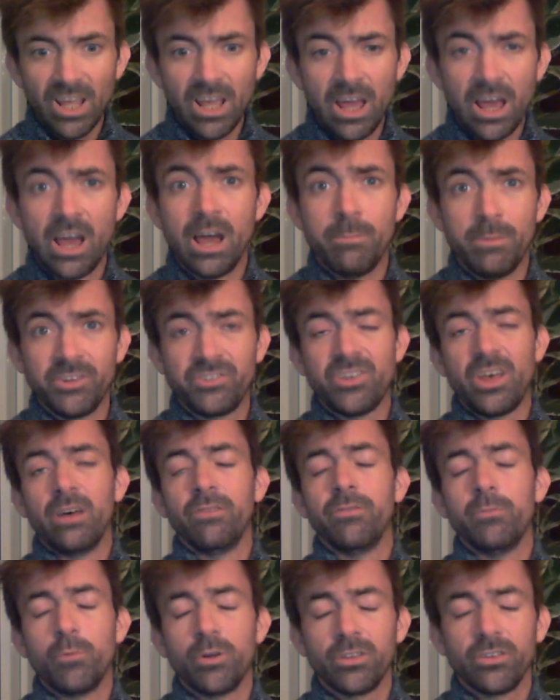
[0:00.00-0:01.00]

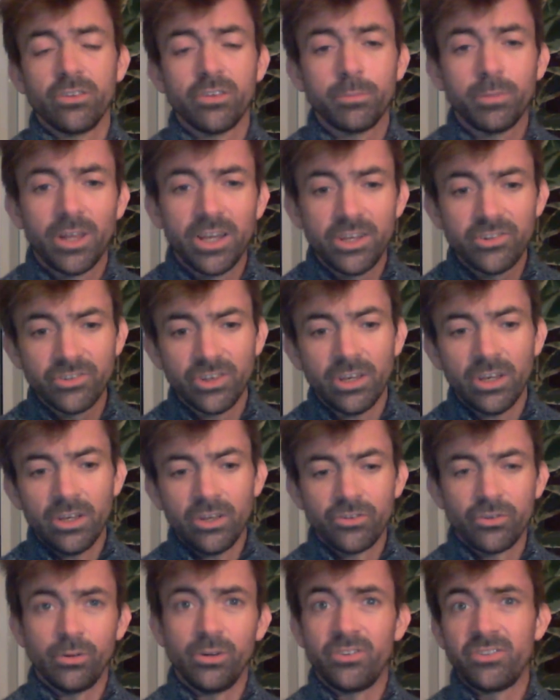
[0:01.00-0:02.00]
Myself and one of the other players,
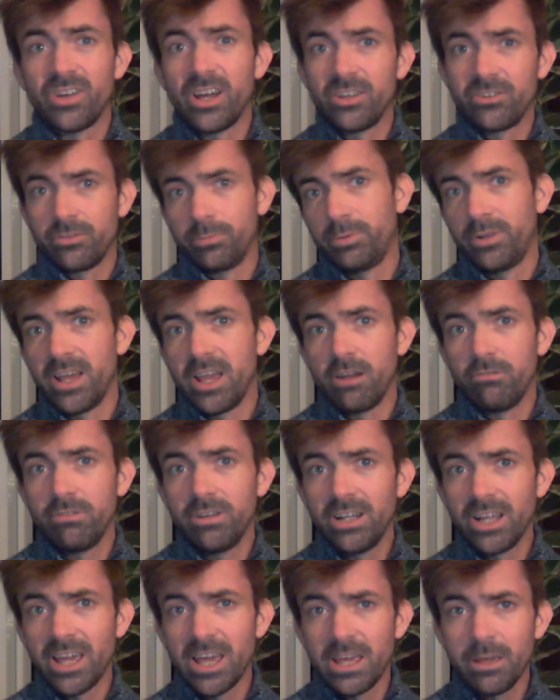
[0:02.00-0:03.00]
so we decided to play
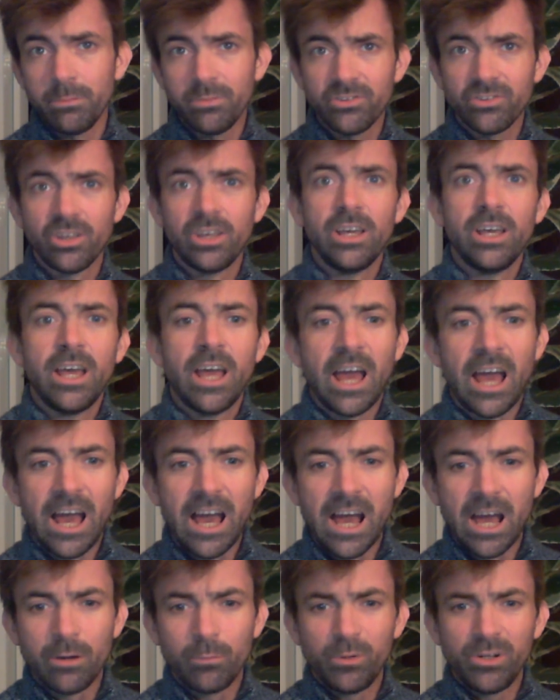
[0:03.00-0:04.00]
arena games,
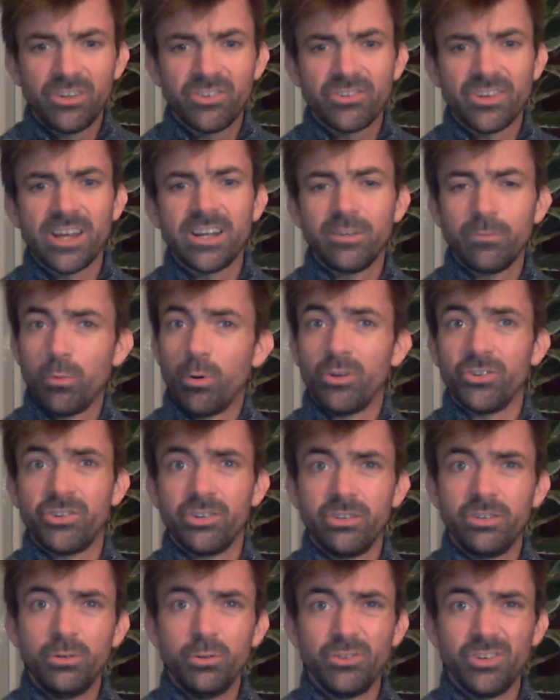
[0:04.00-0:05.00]
and we decided we want
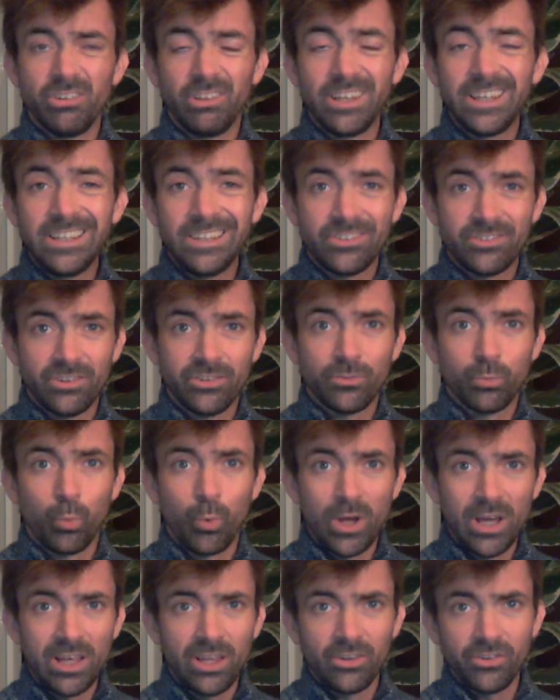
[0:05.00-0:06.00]
to use elites as
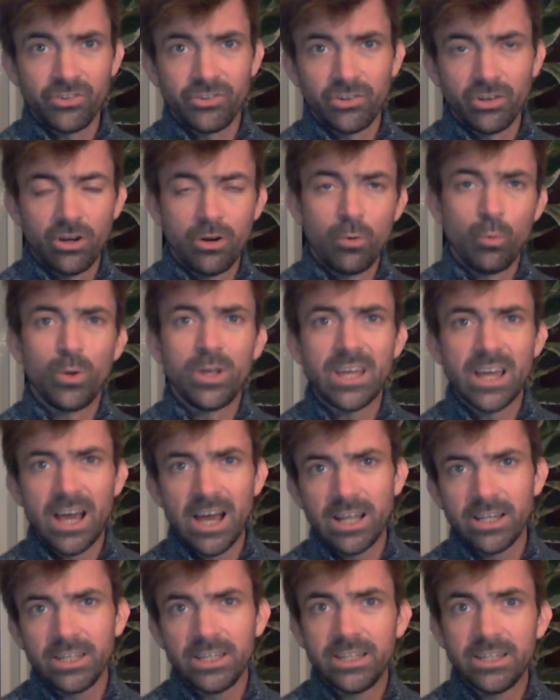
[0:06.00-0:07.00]
well, so we
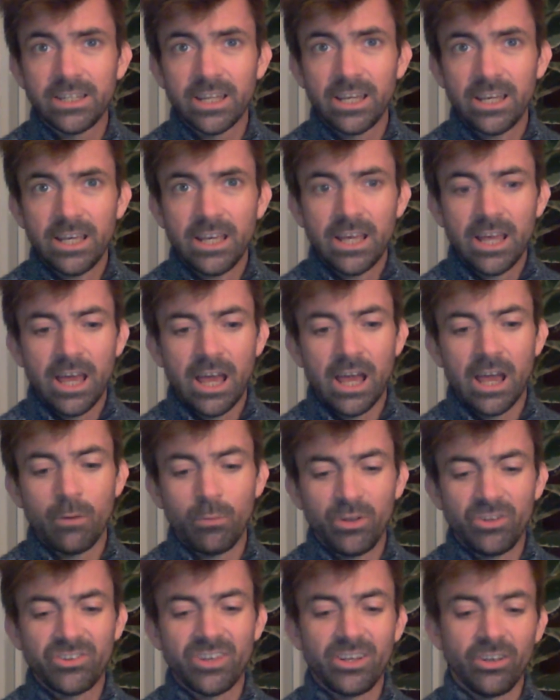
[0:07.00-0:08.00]

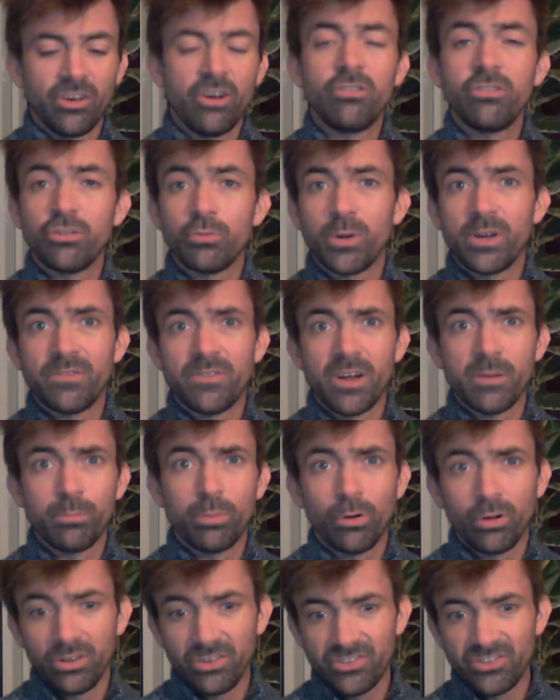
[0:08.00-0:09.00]
set up 125
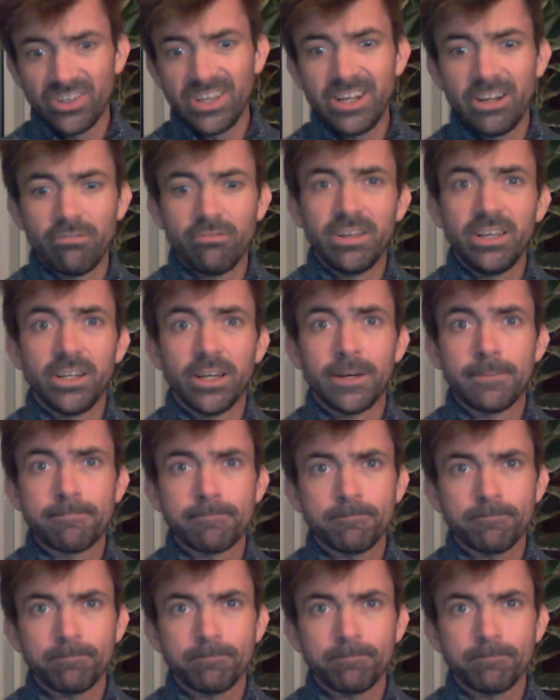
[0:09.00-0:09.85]
points in arena,